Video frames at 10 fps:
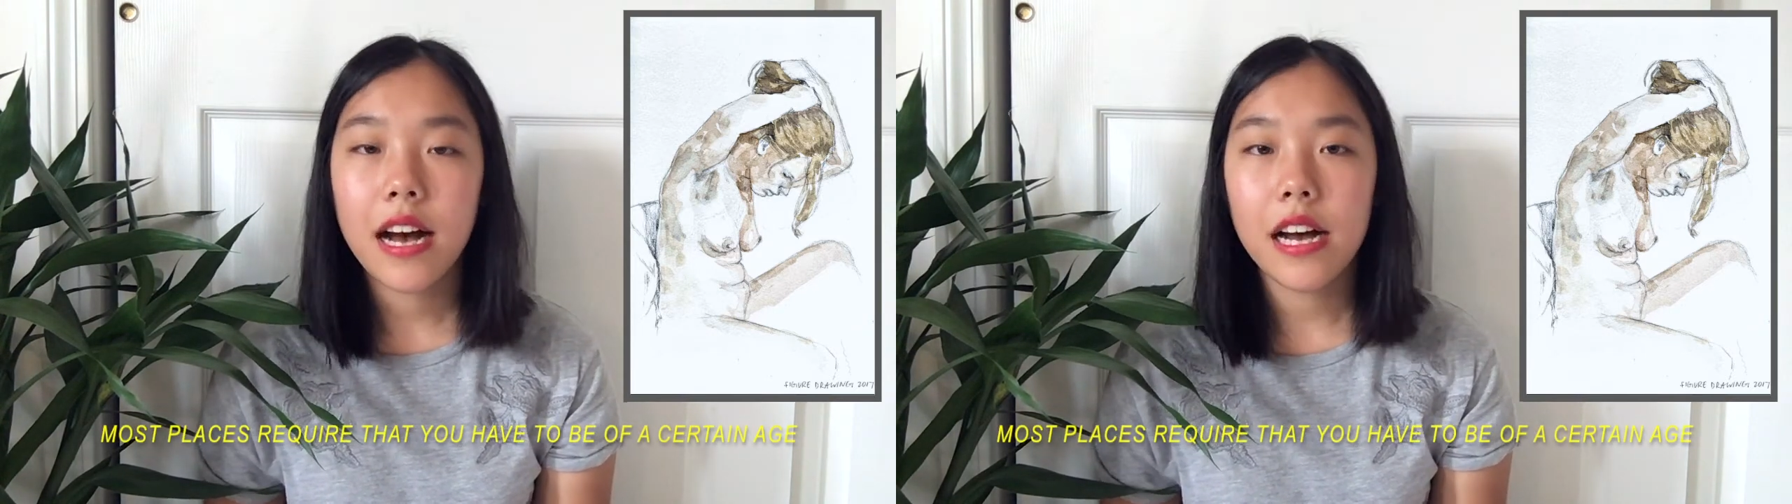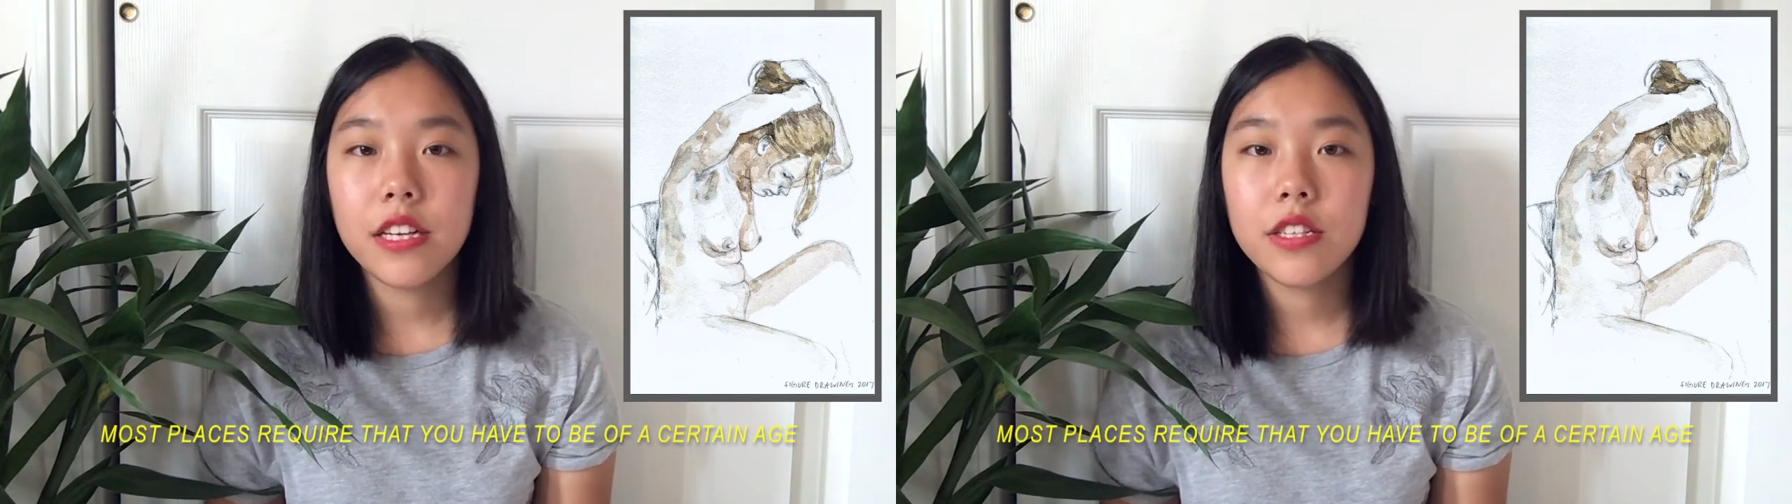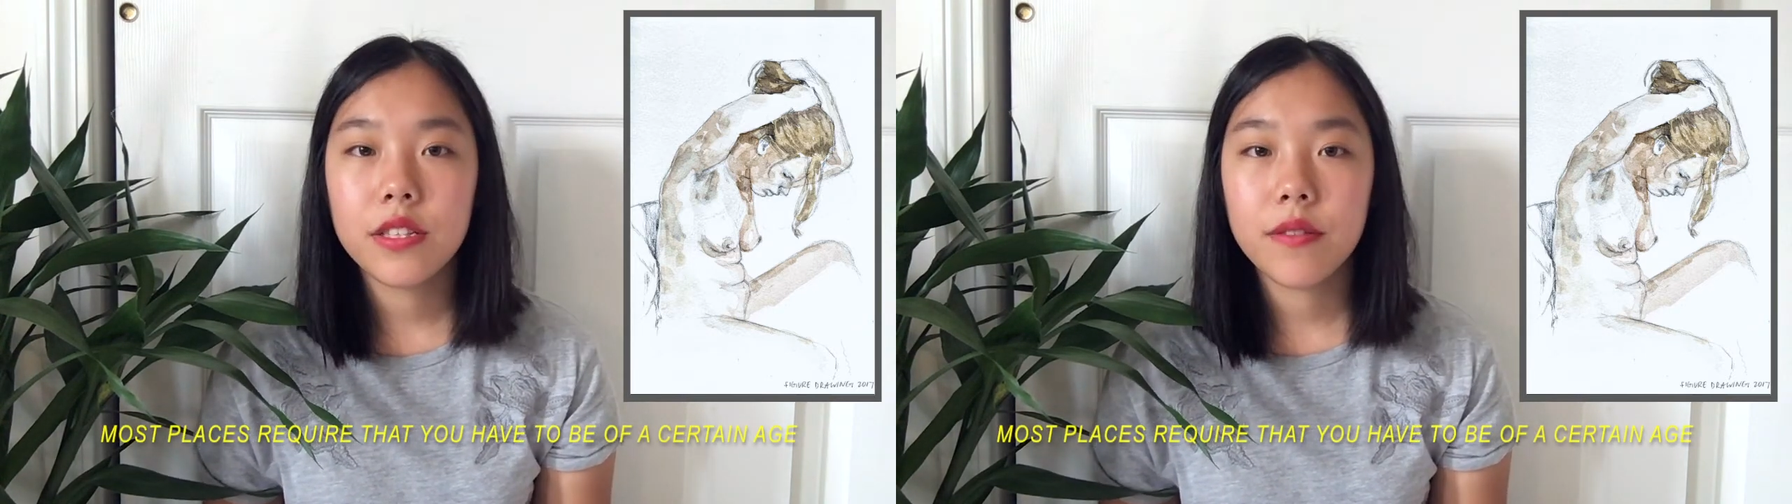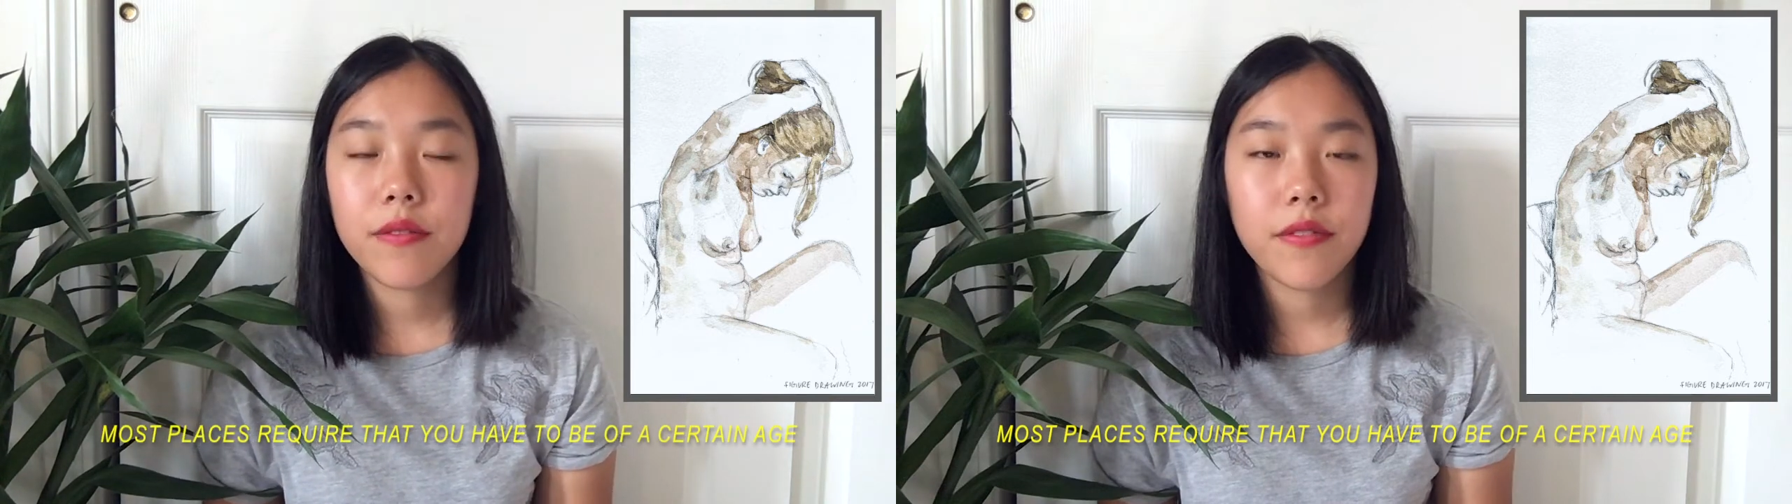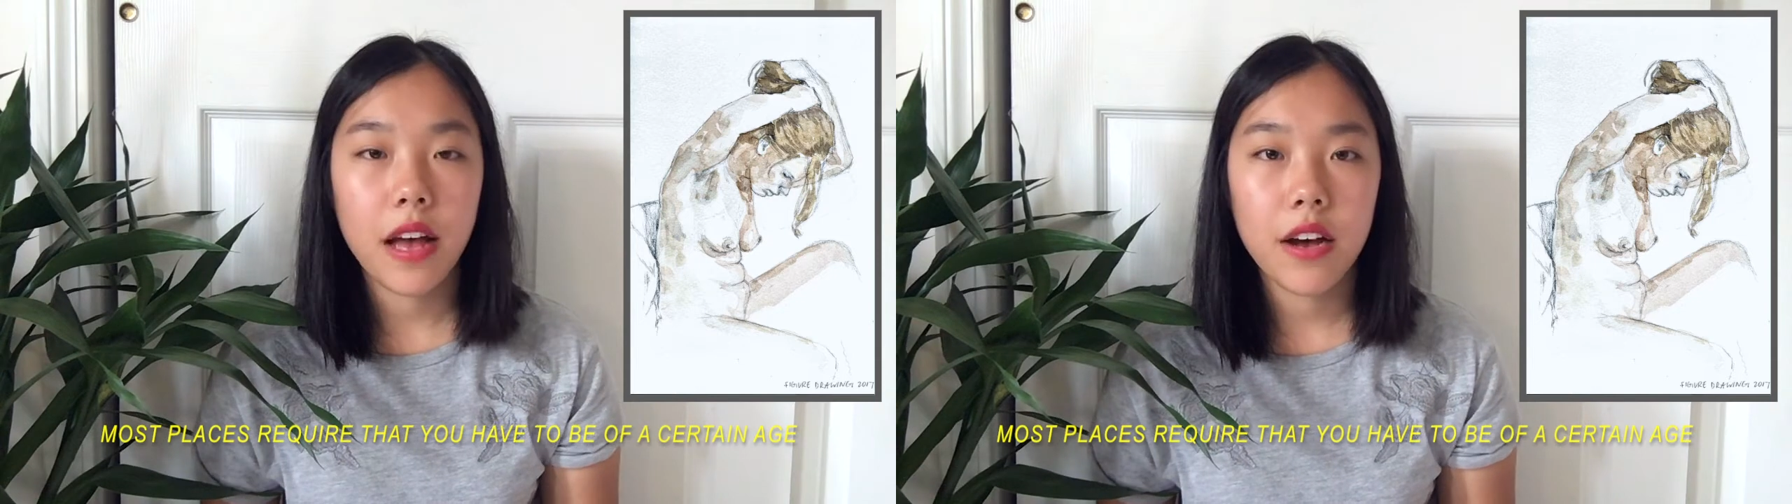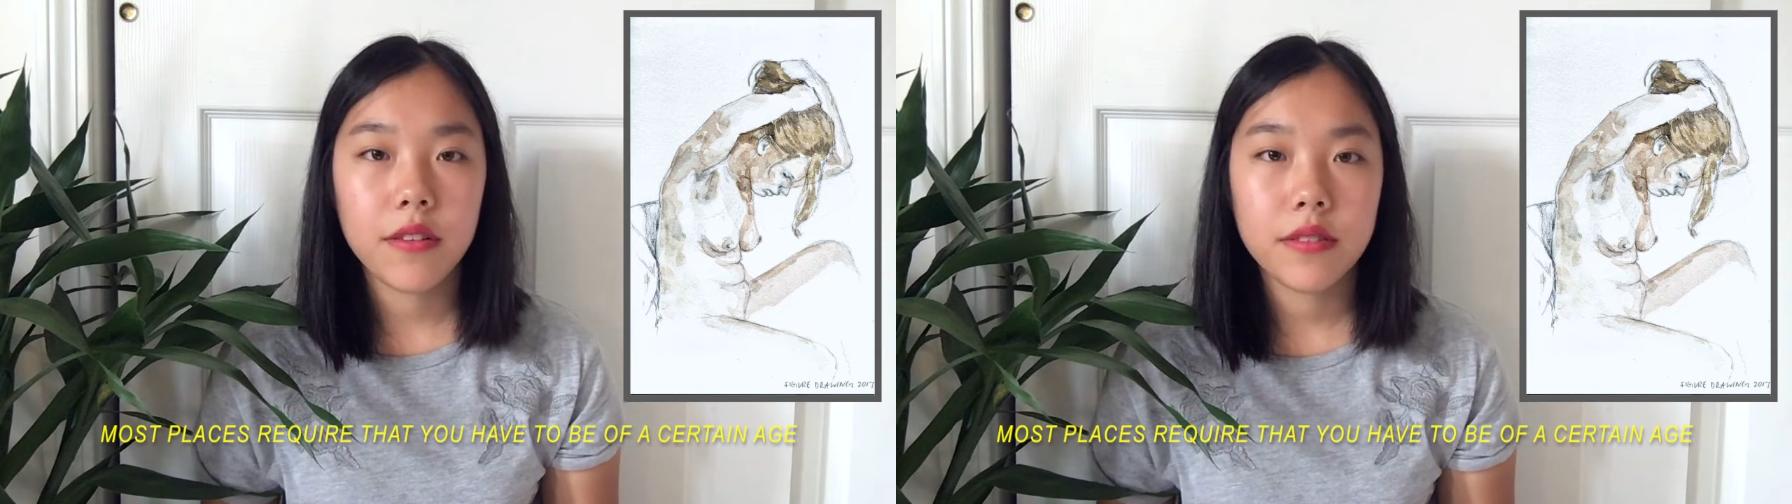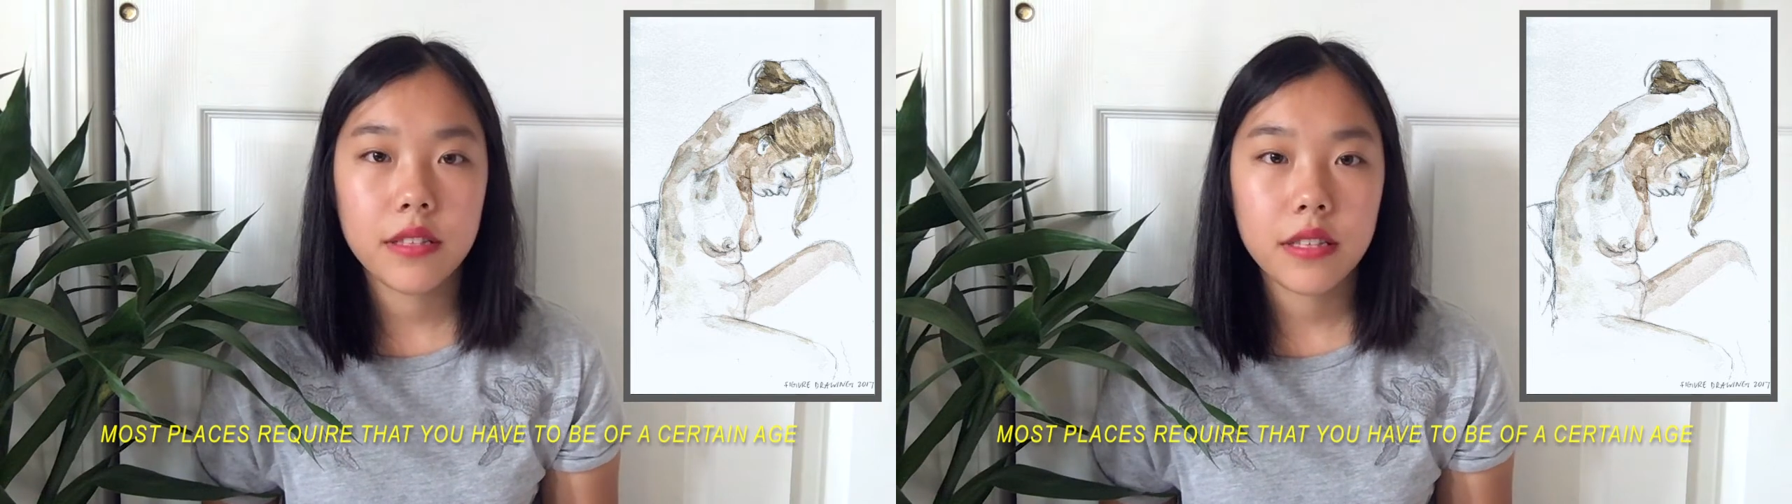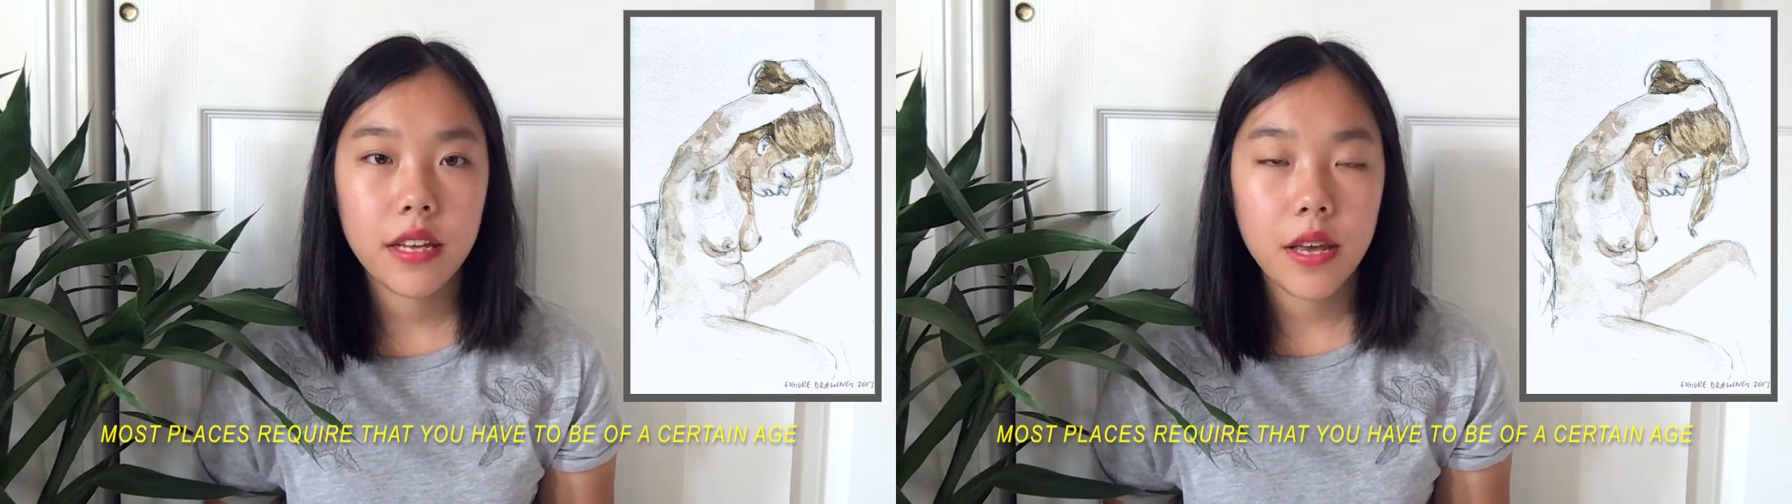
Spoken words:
I just found